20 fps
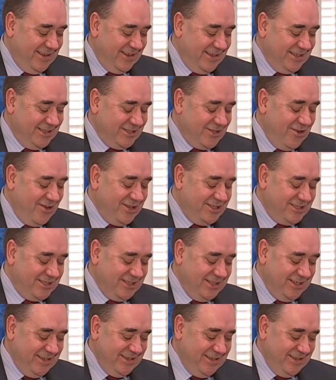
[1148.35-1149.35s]
Scots
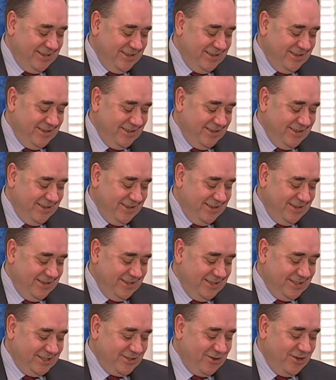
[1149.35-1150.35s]
and
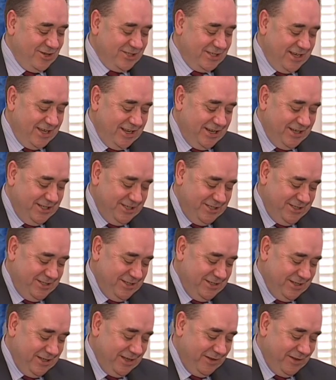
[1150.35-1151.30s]
Scots-Irish